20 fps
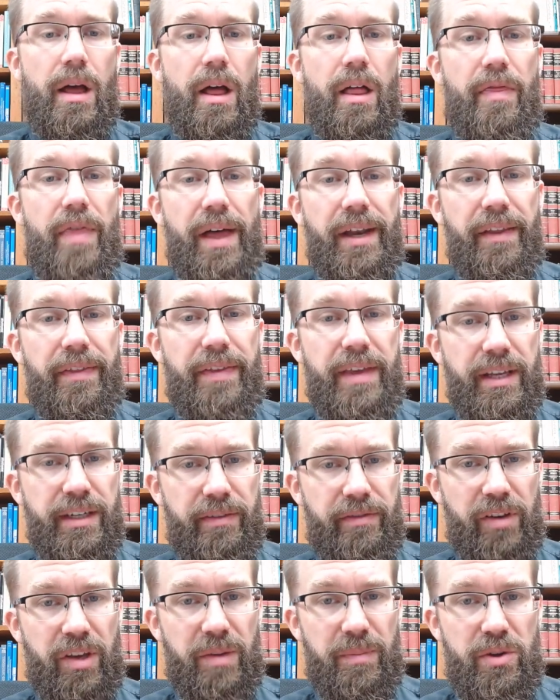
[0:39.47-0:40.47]
Then at the end
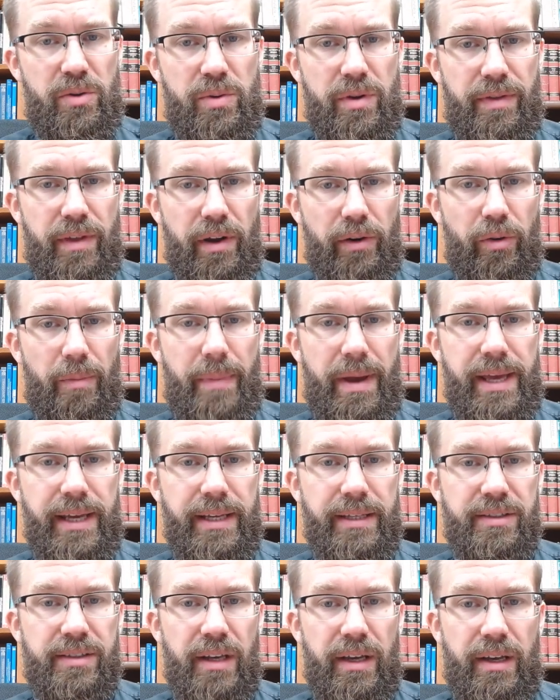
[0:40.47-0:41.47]
of the communion, there
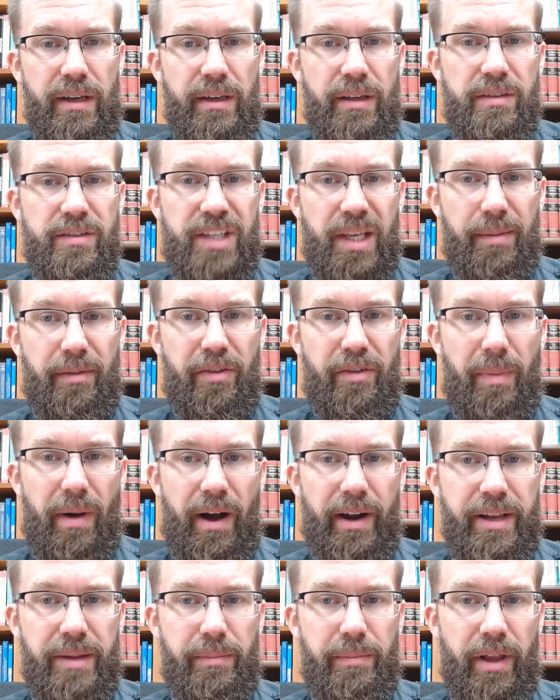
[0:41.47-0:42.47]
remains some of the
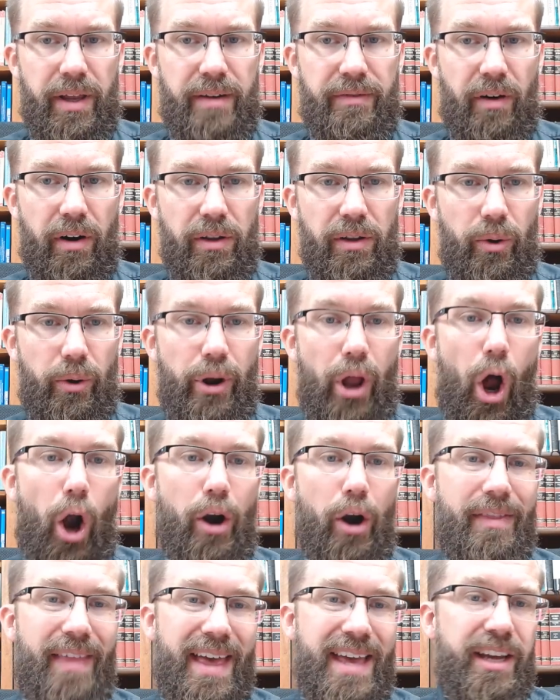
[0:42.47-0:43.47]
body and blood of our Lord.
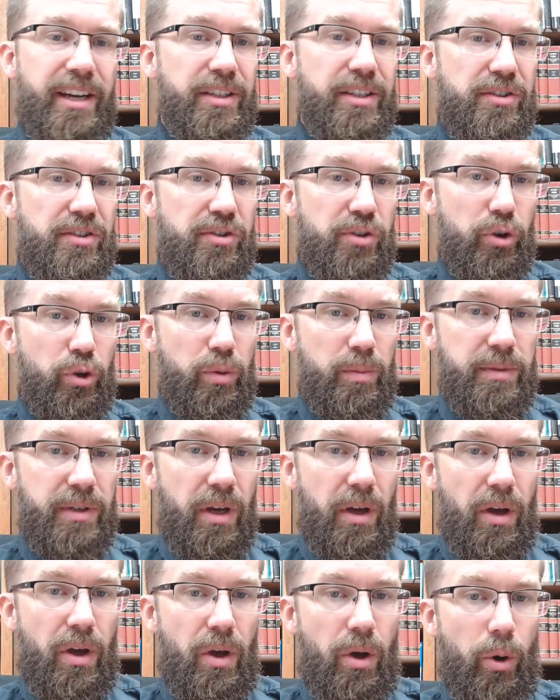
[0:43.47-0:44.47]
Are they consumed,
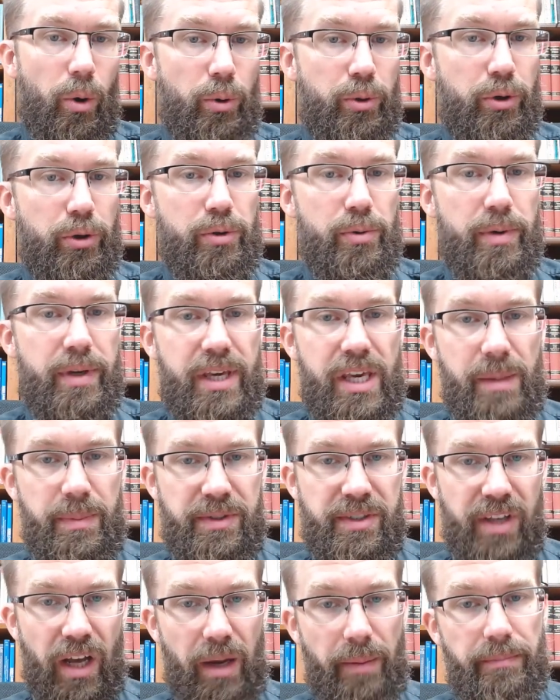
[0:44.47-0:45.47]
or do you keep
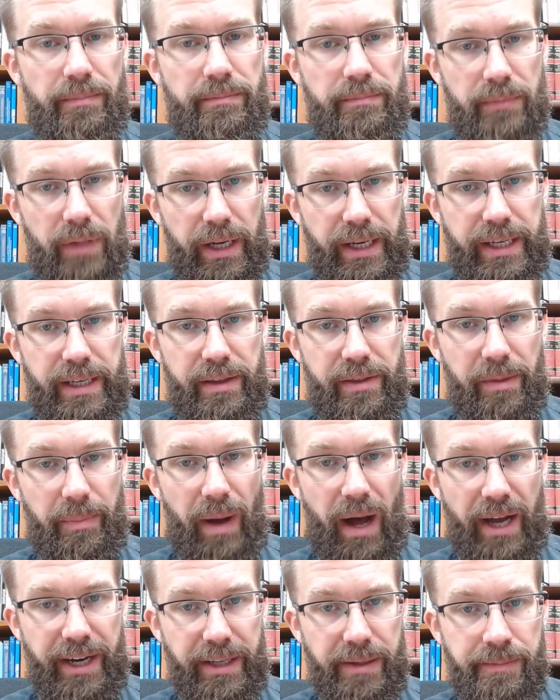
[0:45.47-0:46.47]
some, i.e., the
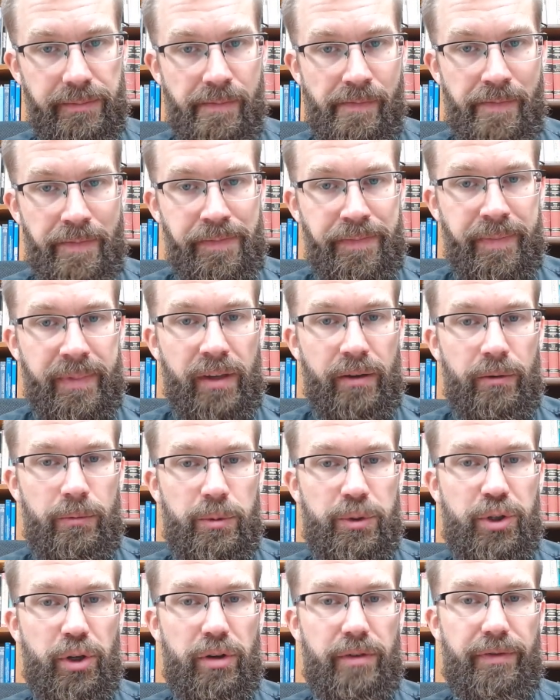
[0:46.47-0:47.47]
body,
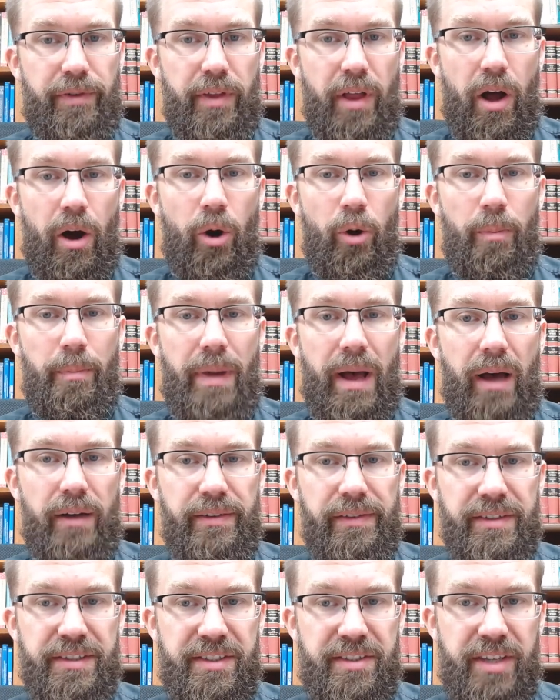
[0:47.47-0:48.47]
reserved for the homebound
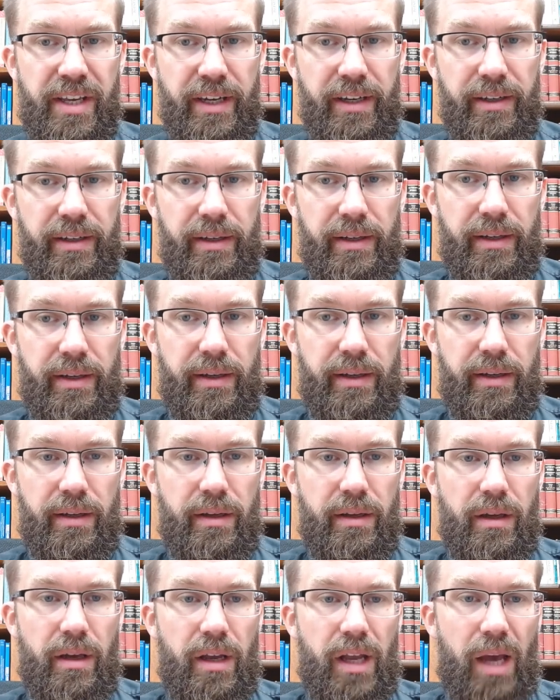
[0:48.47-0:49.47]
and the sick?
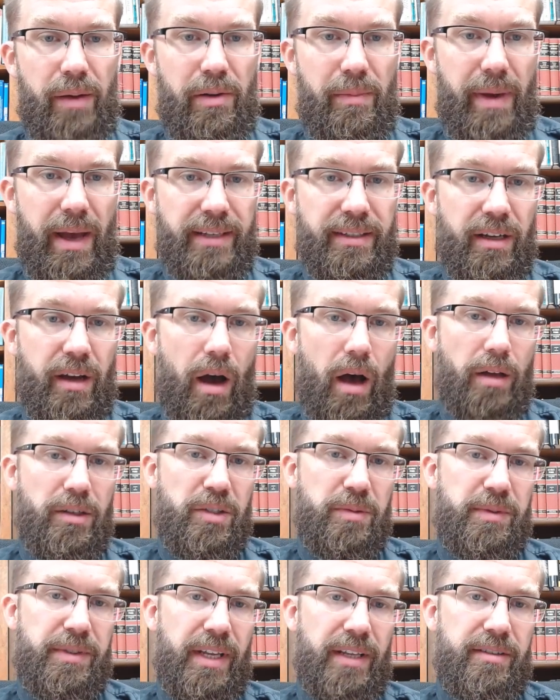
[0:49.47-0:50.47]
Coming back to
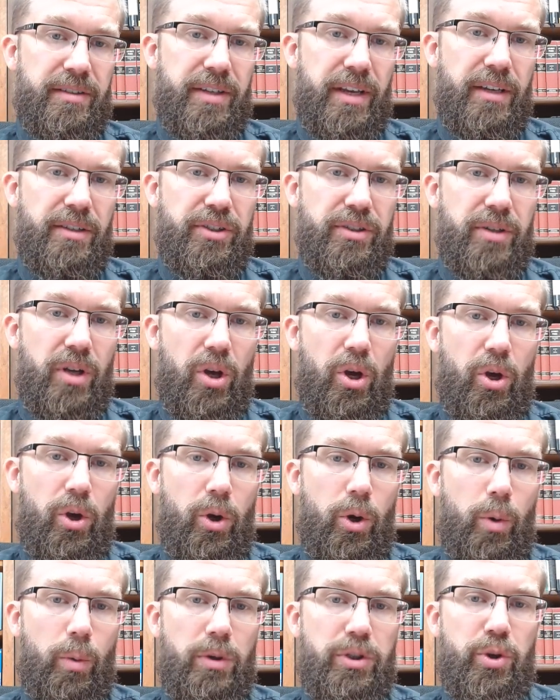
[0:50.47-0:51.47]
consubstantiation,
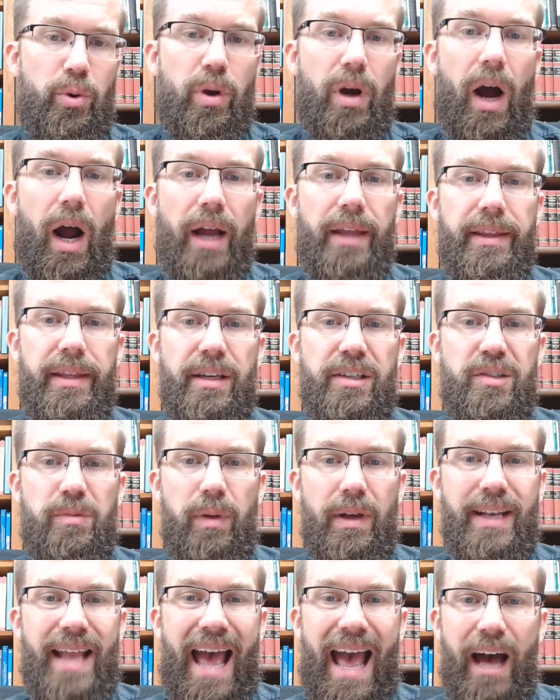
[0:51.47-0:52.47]
would you kindly
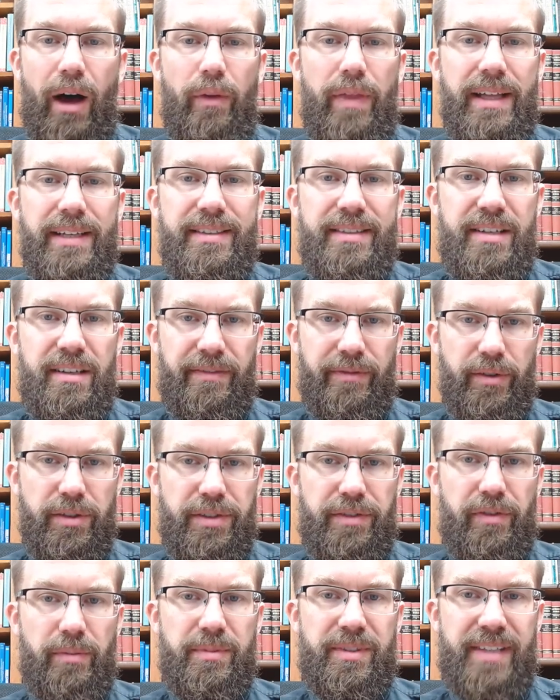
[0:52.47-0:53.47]
explain how that differs
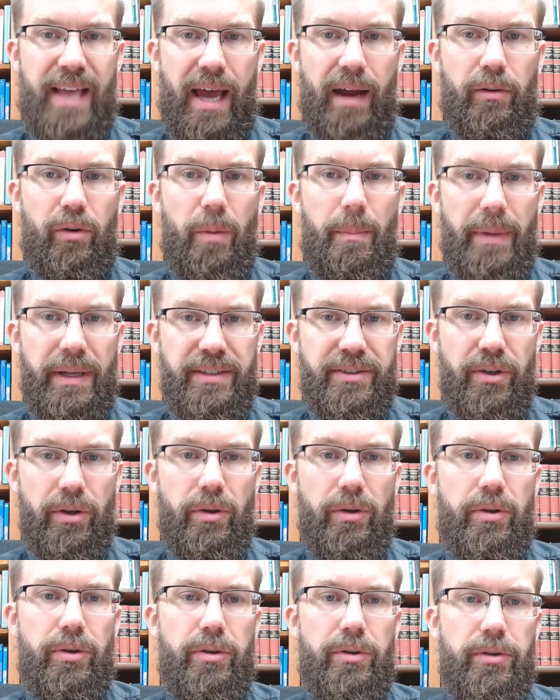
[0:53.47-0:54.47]
from
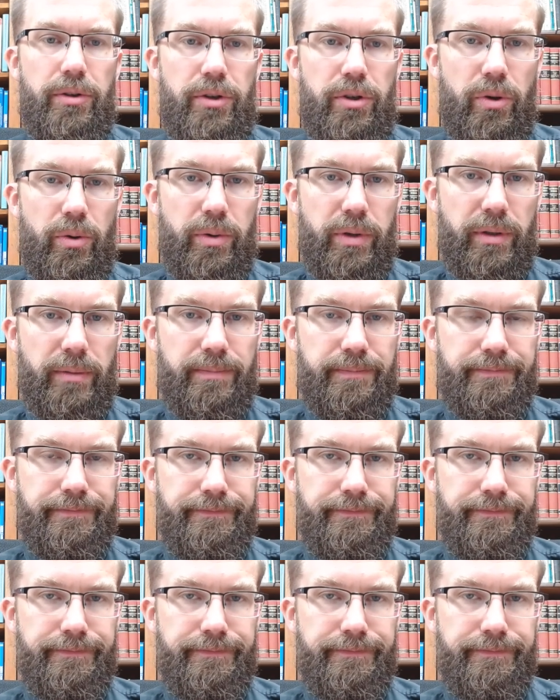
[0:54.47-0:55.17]
sacramental union?